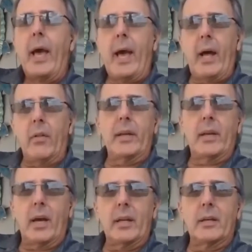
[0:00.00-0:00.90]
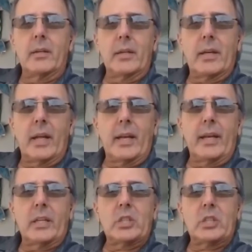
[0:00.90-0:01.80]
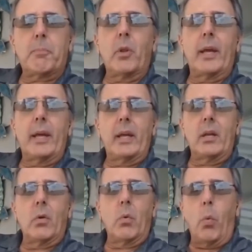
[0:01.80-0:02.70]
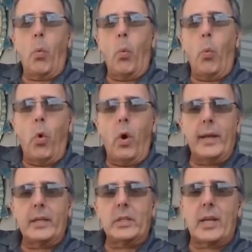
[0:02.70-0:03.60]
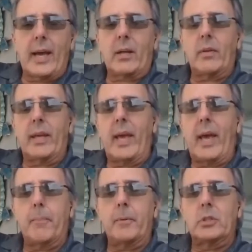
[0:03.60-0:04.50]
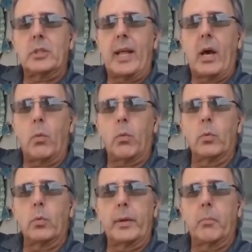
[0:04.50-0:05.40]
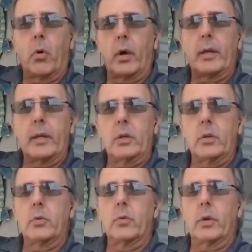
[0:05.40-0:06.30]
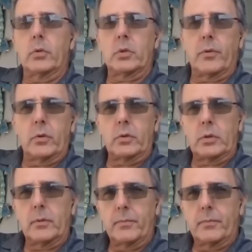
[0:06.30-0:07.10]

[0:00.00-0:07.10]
Allie, kind of explain what exactly happens and how we're remarketing to those folks.